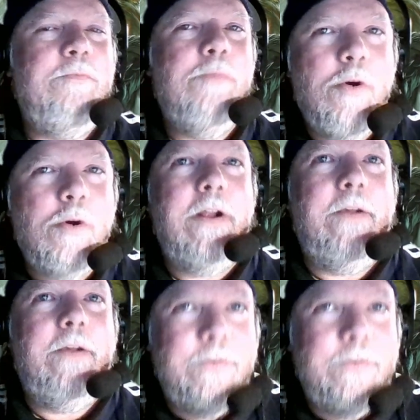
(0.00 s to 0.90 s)
more
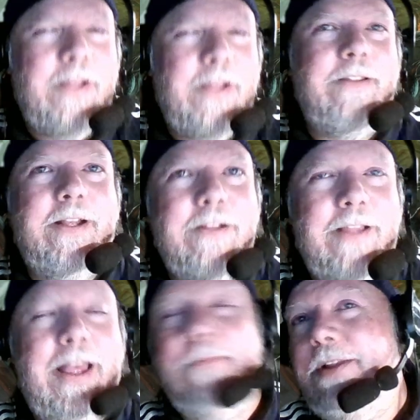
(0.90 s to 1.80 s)
of the ceiling
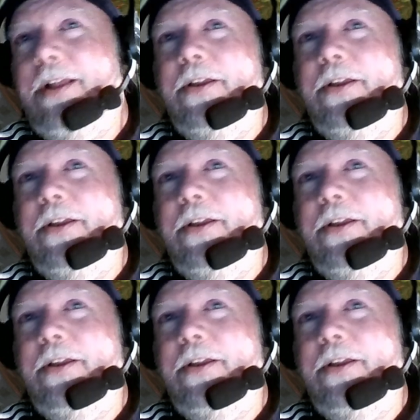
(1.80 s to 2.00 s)
collapse.